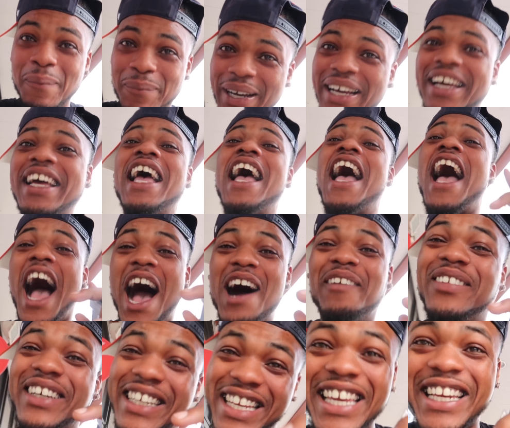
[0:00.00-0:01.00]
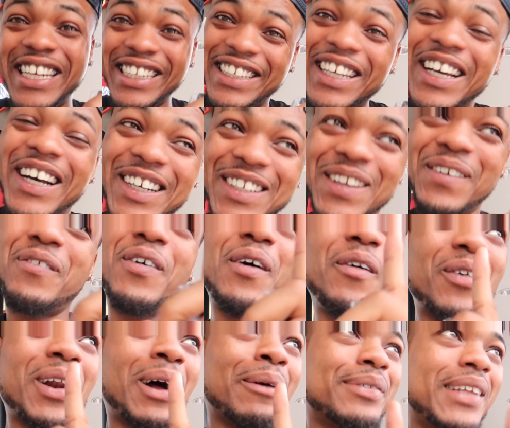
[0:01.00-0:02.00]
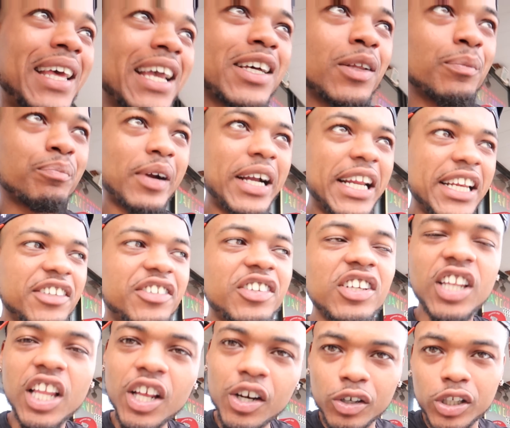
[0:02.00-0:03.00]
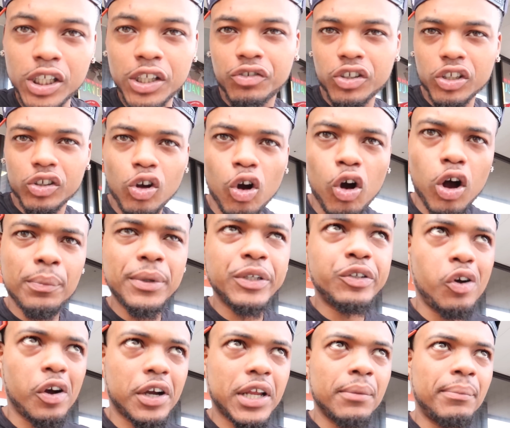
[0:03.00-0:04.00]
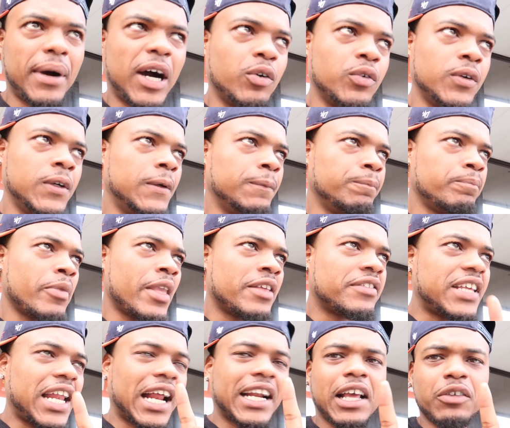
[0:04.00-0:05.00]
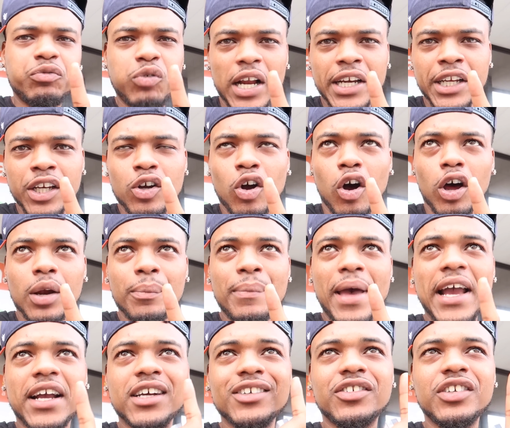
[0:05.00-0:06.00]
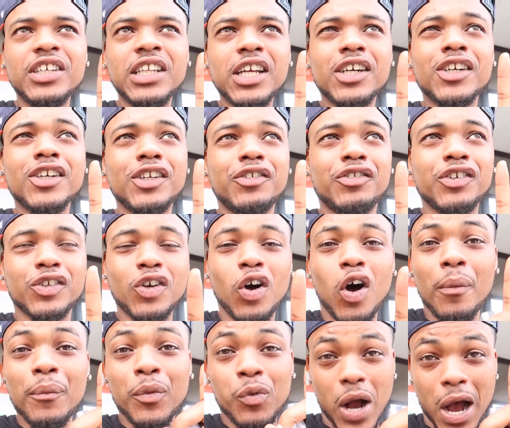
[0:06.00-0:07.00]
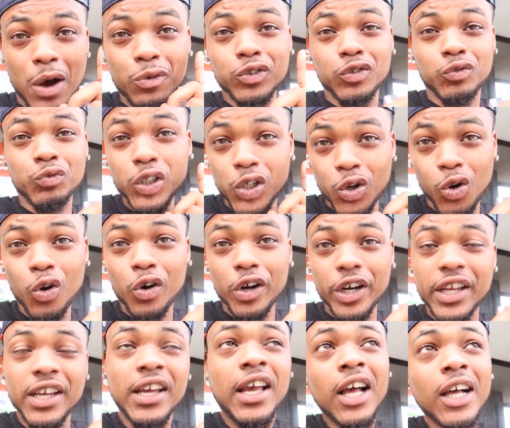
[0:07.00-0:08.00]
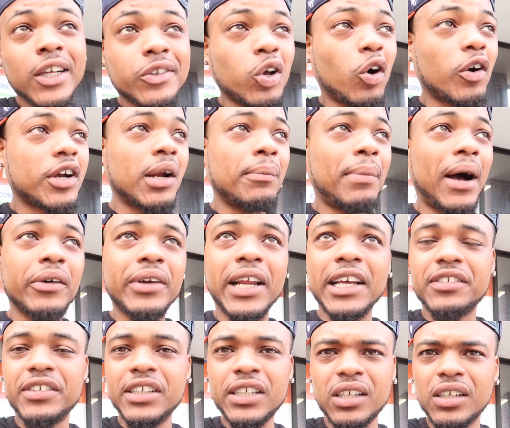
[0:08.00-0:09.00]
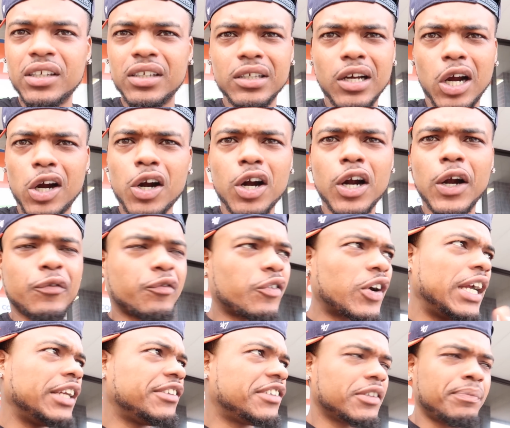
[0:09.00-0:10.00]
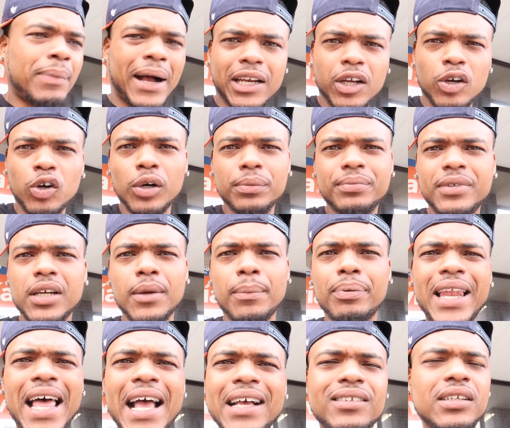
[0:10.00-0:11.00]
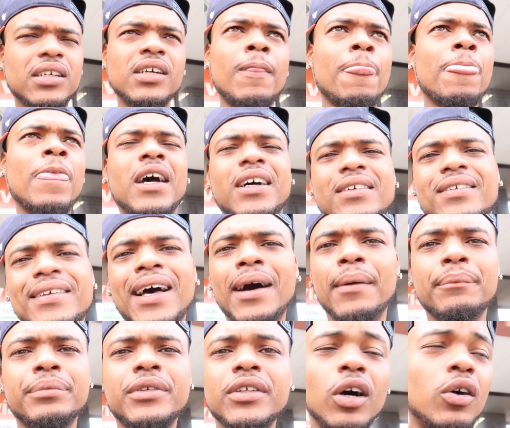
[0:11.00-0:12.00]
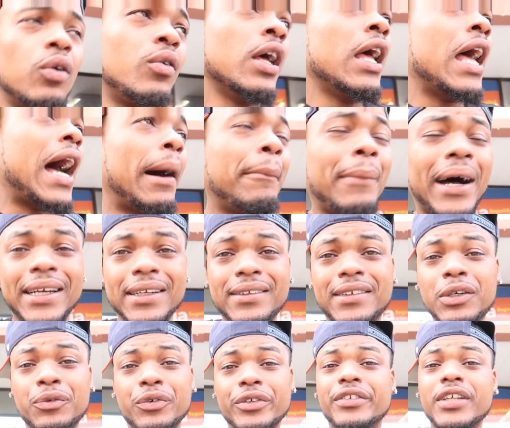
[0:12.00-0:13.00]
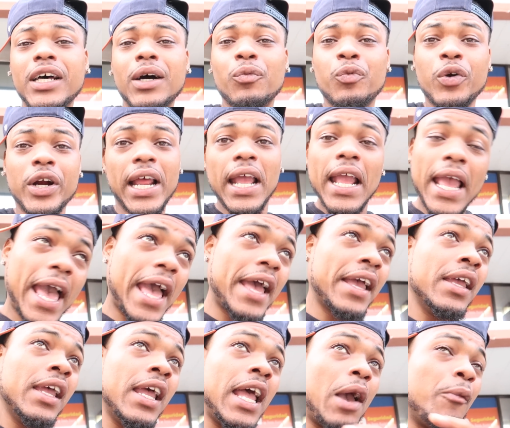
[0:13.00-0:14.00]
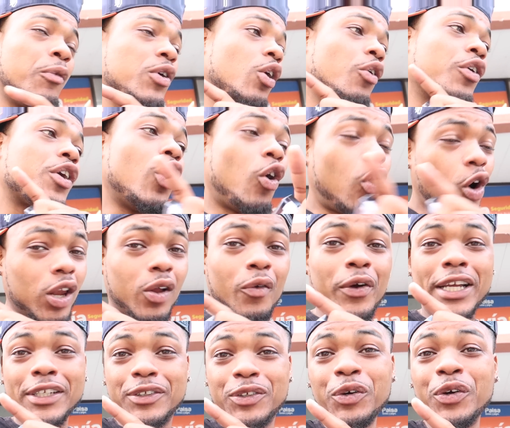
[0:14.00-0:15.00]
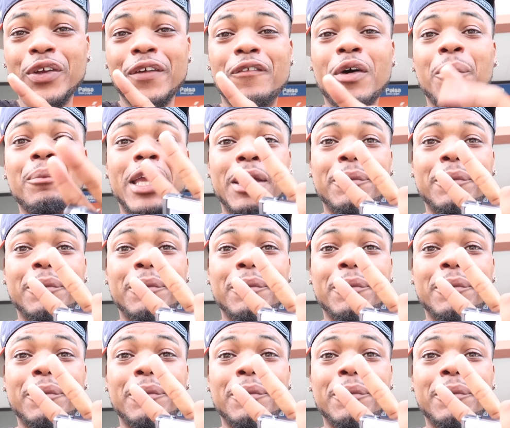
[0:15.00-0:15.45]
But I'm gonna get it done, you feel what I'm saying? Cause Brandy, she literally just called me talking about, see, I, that's why I need to call her back, cause she literally just called me while I was recording, talking about that she, her and her friend just about to go up to the plaza or something. So I'm about to see what's up, where they at, and we gonna get all the way into, you feel me?